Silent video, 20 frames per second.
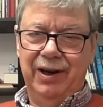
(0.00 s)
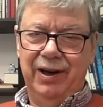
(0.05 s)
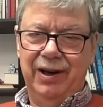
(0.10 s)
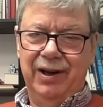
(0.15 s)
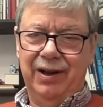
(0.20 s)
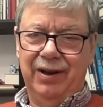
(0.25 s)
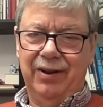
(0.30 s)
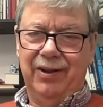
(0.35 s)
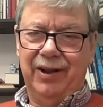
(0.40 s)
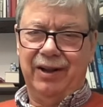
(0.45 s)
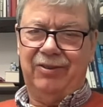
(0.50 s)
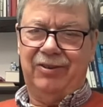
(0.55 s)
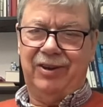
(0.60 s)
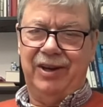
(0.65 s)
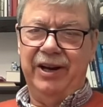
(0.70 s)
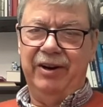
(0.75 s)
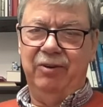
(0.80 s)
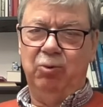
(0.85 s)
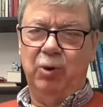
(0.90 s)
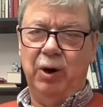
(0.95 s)
And that's
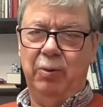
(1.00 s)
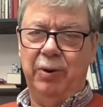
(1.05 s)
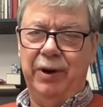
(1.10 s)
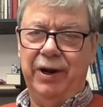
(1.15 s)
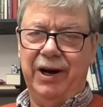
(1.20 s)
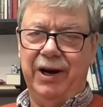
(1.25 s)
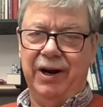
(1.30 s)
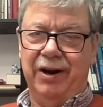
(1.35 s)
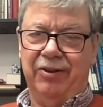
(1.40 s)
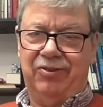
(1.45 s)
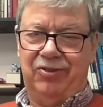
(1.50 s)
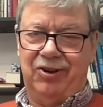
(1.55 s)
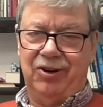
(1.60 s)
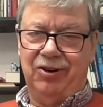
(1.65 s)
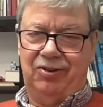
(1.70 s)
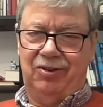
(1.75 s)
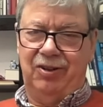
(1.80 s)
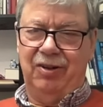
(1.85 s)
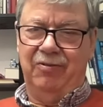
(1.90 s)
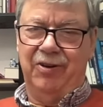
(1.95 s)
kind of where we are. It's
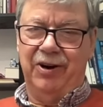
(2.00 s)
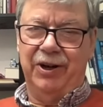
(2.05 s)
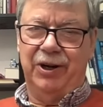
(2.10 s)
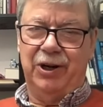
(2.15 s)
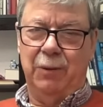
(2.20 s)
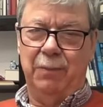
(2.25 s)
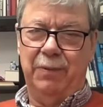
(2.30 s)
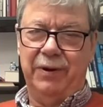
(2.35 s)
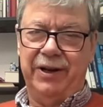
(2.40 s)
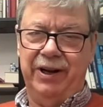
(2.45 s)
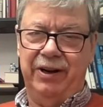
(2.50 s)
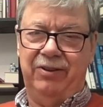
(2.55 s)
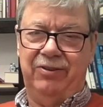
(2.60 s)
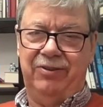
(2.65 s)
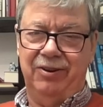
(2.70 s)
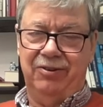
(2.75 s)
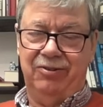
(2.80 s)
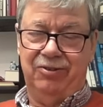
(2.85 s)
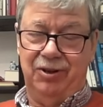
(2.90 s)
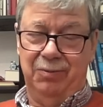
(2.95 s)
just they're very complicated
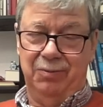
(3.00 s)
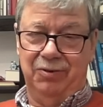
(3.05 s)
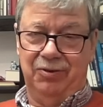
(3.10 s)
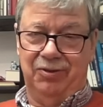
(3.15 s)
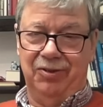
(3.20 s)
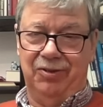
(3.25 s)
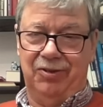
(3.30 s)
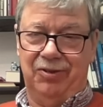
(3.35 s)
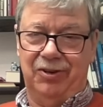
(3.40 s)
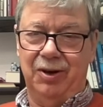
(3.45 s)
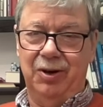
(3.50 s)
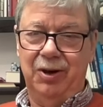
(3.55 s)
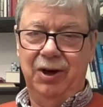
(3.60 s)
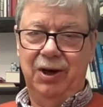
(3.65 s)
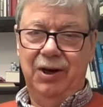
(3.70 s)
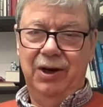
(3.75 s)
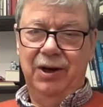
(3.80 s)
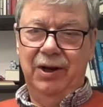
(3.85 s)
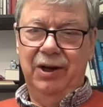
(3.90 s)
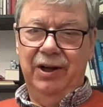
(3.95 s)
systems. And so
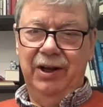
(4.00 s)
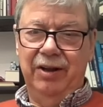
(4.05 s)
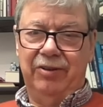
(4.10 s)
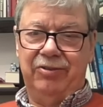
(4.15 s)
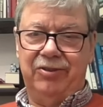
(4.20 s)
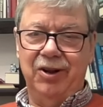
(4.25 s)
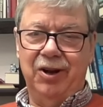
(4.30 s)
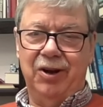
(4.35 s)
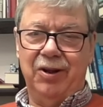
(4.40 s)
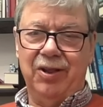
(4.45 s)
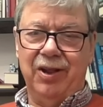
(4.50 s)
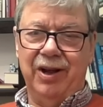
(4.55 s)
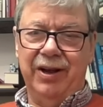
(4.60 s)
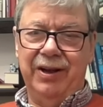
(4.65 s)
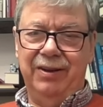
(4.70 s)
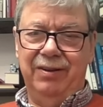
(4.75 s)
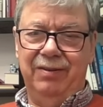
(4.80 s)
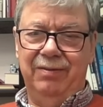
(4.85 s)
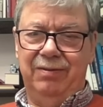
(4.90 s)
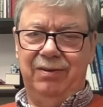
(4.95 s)
it's not,
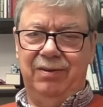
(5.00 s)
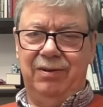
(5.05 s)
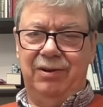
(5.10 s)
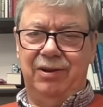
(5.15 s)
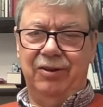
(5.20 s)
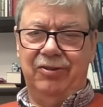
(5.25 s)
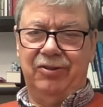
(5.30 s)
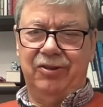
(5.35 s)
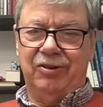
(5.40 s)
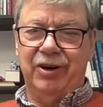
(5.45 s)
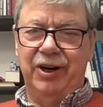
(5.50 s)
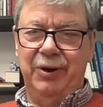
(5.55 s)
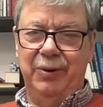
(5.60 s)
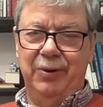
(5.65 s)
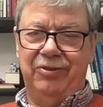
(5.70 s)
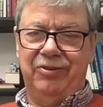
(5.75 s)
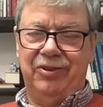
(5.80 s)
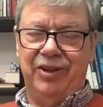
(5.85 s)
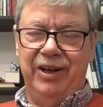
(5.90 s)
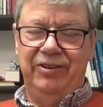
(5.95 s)
I disagree
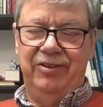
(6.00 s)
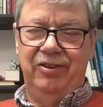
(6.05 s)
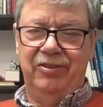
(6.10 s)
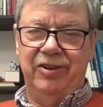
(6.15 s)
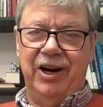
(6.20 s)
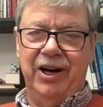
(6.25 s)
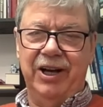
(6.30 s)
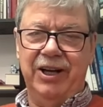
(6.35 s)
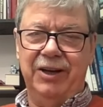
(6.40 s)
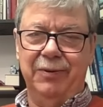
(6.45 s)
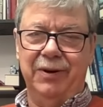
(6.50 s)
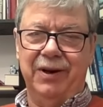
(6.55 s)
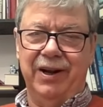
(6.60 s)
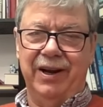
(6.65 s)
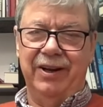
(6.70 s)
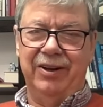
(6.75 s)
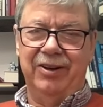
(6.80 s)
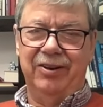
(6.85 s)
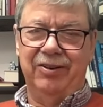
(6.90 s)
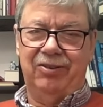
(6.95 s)
with Stacy's argument.
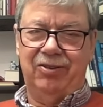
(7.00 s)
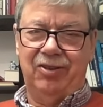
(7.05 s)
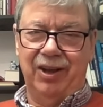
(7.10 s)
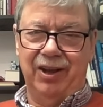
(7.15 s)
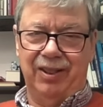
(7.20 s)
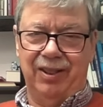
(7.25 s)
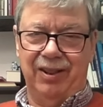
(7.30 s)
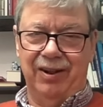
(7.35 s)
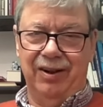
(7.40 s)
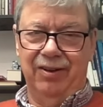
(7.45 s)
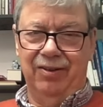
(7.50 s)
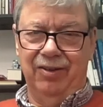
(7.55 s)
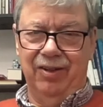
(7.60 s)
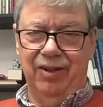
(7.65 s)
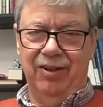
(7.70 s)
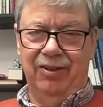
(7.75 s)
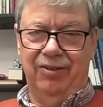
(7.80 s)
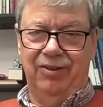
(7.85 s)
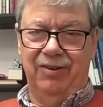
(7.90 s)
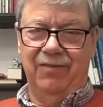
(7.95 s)
I just think that
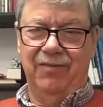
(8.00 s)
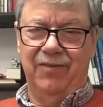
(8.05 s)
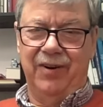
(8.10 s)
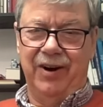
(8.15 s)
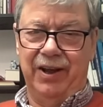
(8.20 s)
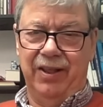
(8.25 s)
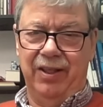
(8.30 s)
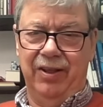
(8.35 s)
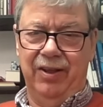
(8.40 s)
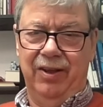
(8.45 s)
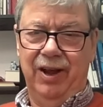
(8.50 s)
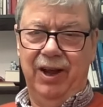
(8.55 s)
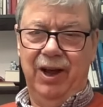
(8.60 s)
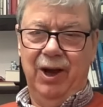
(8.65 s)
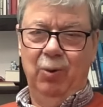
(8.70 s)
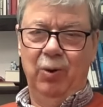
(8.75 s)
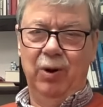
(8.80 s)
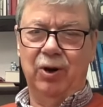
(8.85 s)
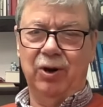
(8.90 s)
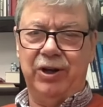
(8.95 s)
this is a very
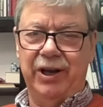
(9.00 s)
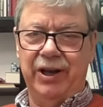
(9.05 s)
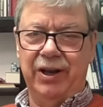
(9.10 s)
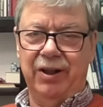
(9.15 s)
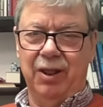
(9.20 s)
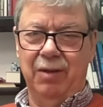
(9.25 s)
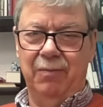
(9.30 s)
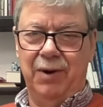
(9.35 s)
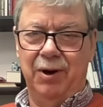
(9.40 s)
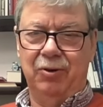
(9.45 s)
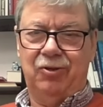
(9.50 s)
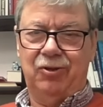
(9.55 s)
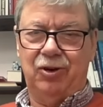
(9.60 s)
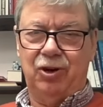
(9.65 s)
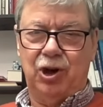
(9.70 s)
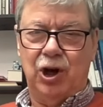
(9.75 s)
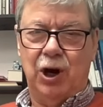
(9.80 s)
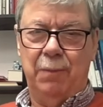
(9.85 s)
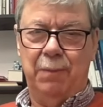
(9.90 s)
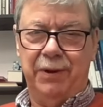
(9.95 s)
we're looking at the most
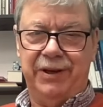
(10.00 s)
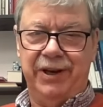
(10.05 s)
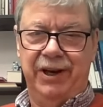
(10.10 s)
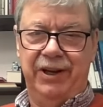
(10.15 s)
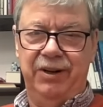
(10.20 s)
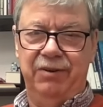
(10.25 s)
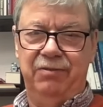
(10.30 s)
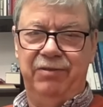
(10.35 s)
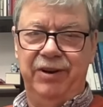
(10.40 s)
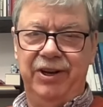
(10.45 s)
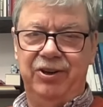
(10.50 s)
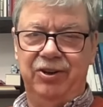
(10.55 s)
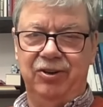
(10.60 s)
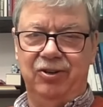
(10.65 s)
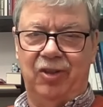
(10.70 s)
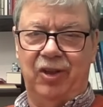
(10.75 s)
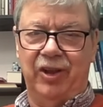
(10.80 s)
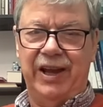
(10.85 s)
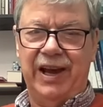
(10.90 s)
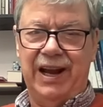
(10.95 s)
complicated regions of
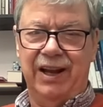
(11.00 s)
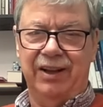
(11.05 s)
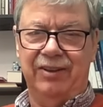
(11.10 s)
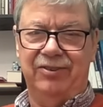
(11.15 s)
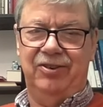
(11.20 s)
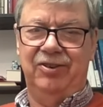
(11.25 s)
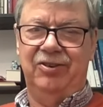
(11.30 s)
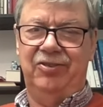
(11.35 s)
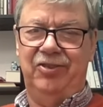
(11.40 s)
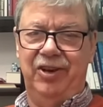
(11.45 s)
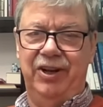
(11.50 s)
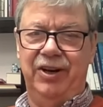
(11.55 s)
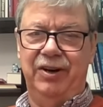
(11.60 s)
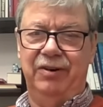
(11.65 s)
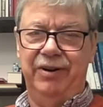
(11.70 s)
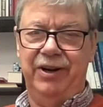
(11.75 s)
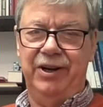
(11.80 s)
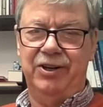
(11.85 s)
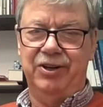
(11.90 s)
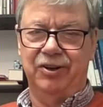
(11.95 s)
the galaxies, the inner
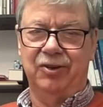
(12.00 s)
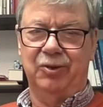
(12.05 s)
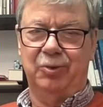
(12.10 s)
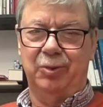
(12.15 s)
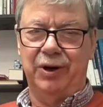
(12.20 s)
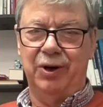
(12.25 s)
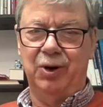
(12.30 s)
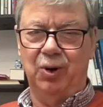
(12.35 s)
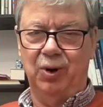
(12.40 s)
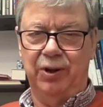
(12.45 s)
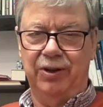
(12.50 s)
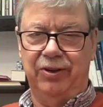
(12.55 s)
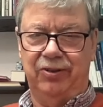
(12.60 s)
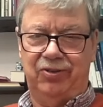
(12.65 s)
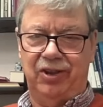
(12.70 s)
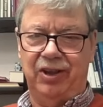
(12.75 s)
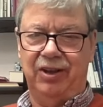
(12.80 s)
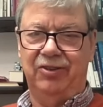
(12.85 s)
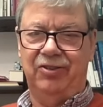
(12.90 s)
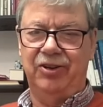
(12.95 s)
regions where all these
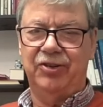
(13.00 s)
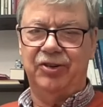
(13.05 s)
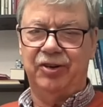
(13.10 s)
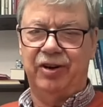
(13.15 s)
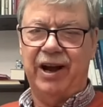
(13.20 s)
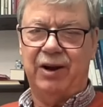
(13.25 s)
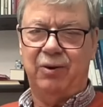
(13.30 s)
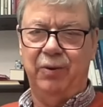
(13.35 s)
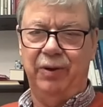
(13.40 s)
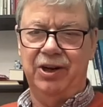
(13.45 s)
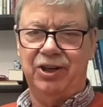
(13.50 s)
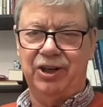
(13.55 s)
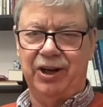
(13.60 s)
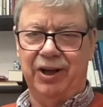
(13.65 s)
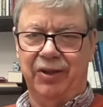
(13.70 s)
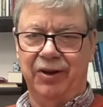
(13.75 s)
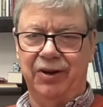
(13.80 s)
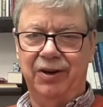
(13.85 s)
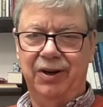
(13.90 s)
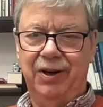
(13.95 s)
things interact with each
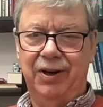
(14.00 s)
other,